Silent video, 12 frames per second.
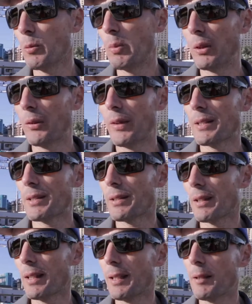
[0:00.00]
build
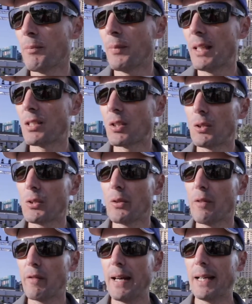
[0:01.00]
this. It's also
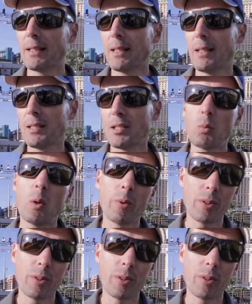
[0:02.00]
the fact that this is what we